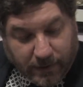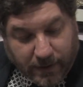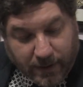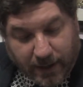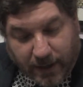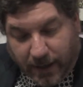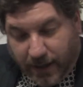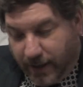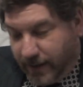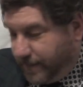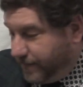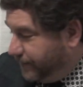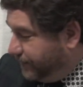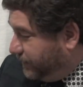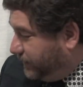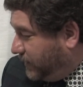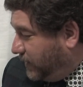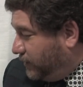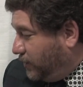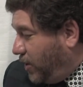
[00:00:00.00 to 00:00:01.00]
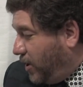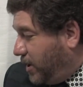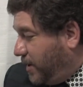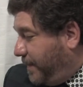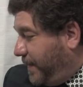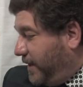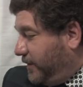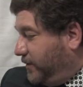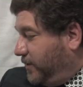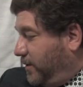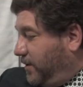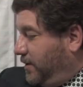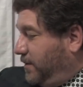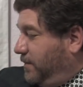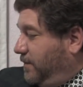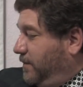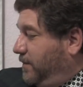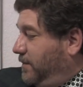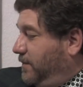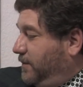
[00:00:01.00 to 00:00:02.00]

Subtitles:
to talk about the